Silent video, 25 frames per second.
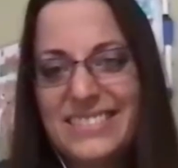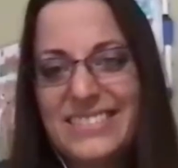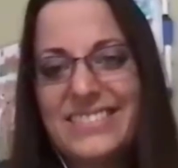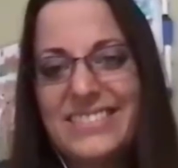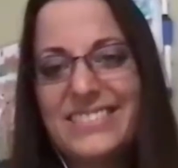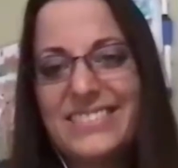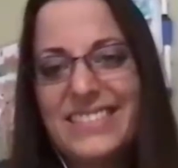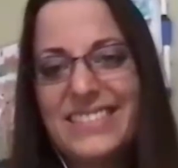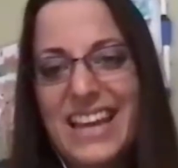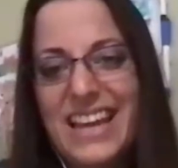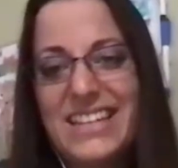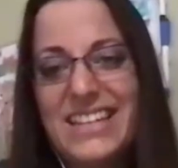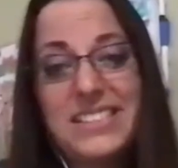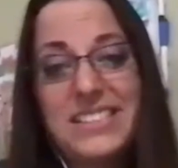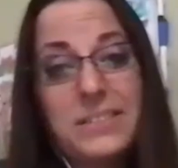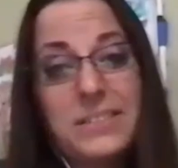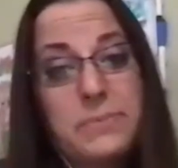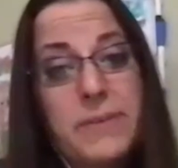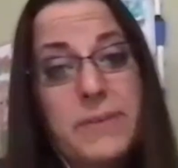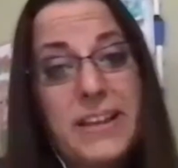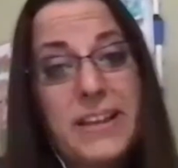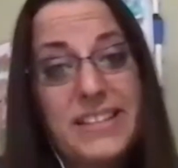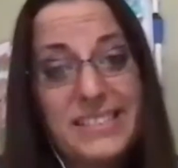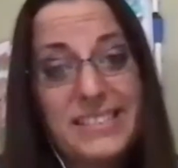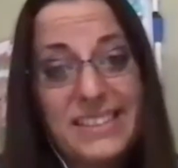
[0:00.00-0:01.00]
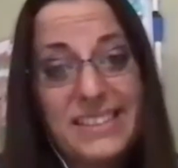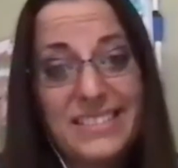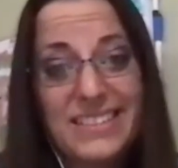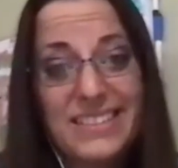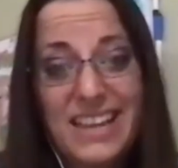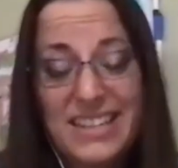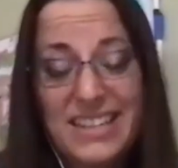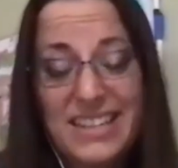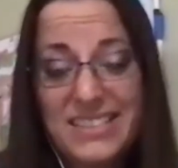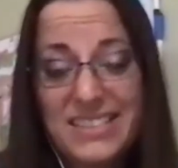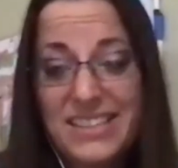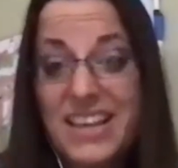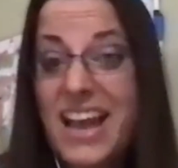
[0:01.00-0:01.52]
That is amazing. That
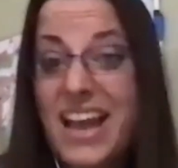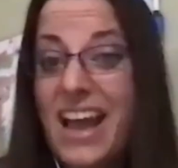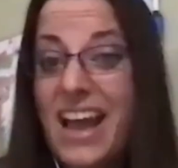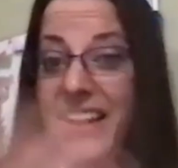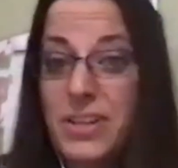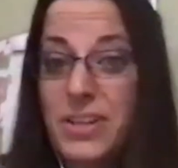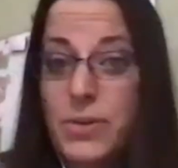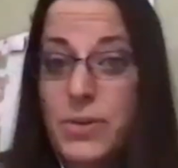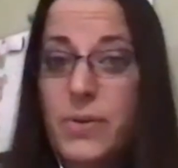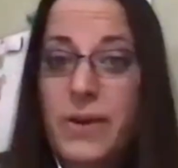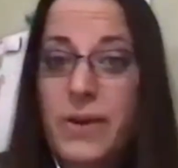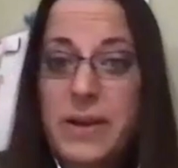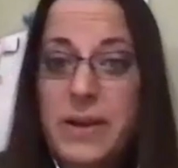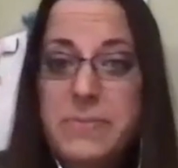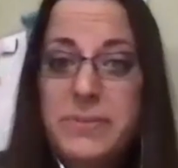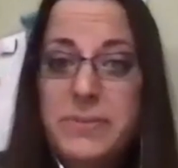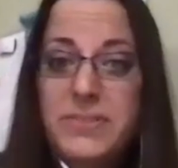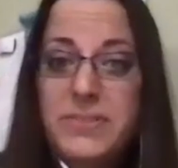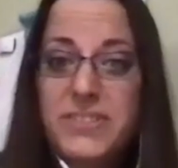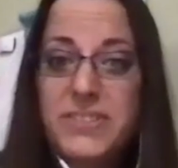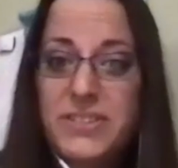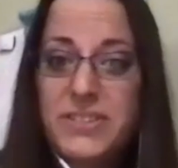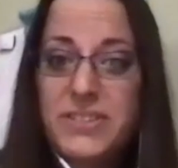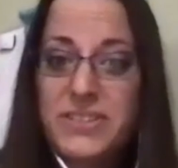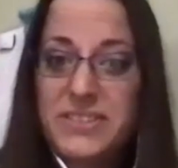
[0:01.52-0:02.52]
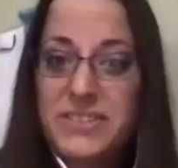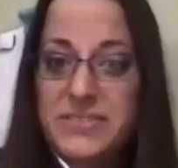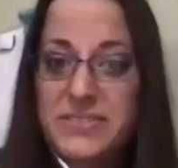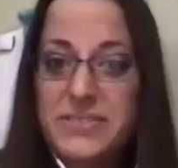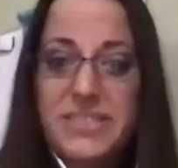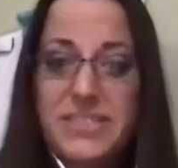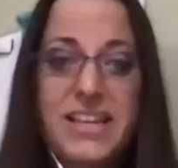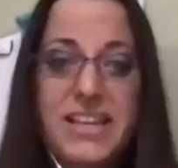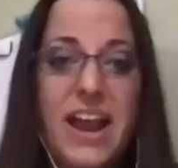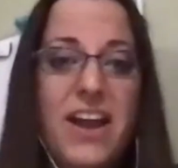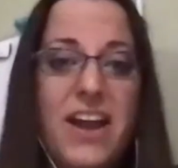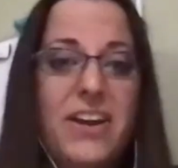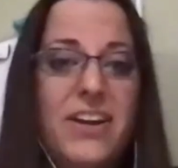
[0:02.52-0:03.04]
is, and you were able to
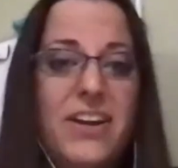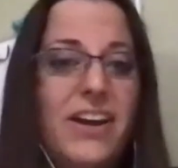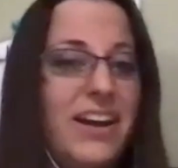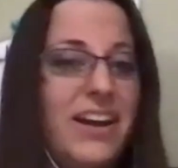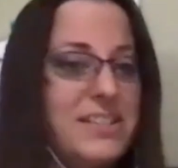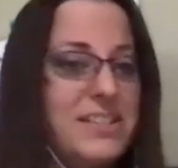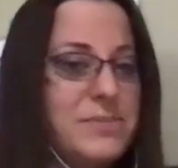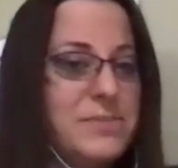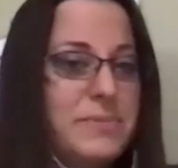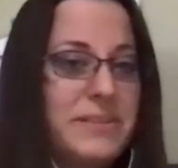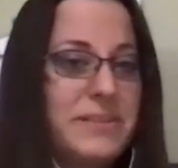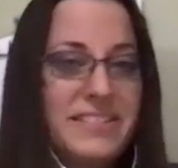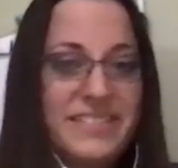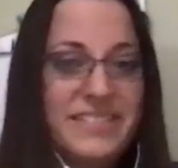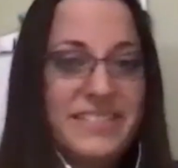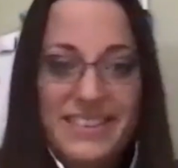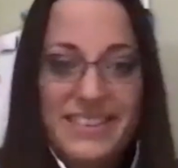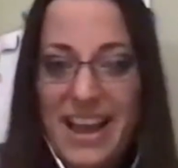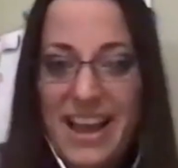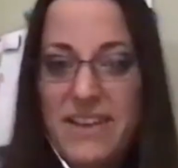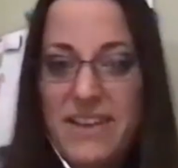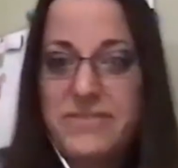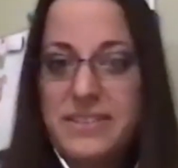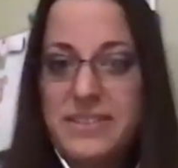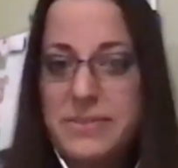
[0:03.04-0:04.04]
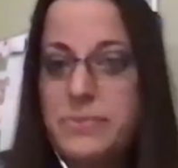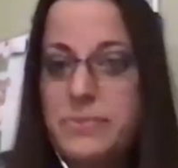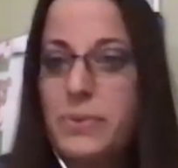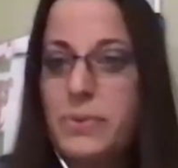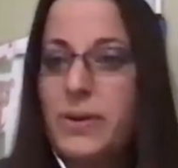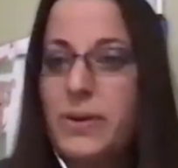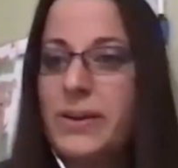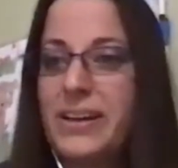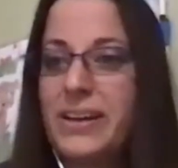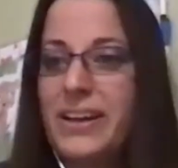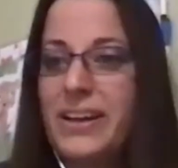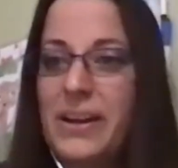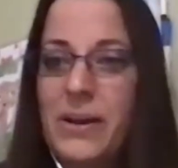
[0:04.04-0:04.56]
retire your husband and have him
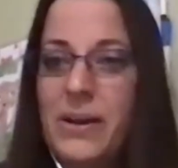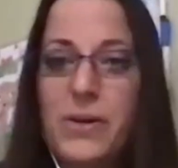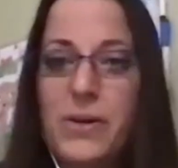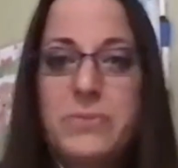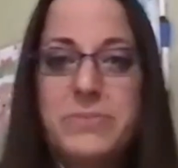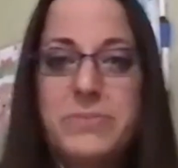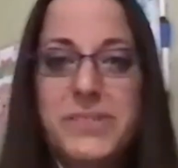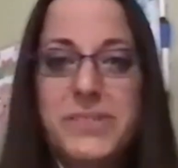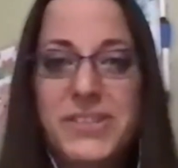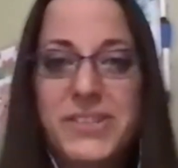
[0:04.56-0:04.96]
work at home too.